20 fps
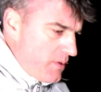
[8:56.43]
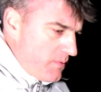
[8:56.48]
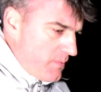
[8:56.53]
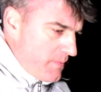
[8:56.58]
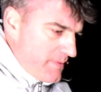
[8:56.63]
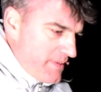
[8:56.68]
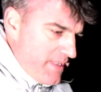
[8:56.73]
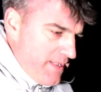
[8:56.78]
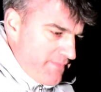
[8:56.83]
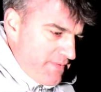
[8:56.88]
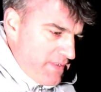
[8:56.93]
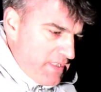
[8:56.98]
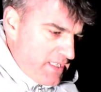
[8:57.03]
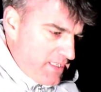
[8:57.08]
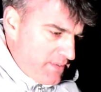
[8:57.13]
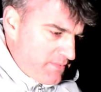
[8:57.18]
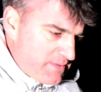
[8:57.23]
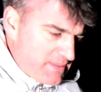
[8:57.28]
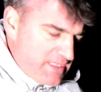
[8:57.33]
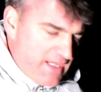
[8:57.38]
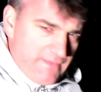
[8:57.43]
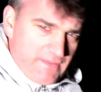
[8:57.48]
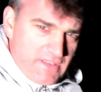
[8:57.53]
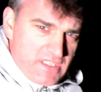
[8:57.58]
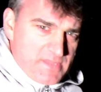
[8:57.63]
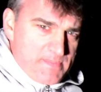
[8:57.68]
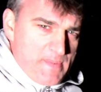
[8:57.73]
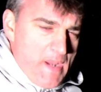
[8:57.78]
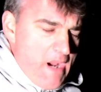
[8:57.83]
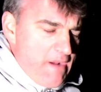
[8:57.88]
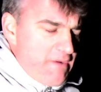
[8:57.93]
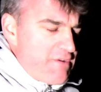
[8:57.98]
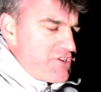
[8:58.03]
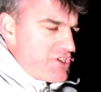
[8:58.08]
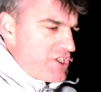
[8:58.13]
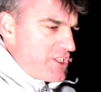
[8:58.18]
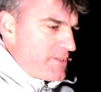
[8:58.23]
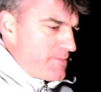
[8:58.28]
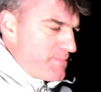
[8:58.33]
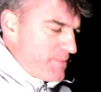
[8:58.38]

Would never disparage it,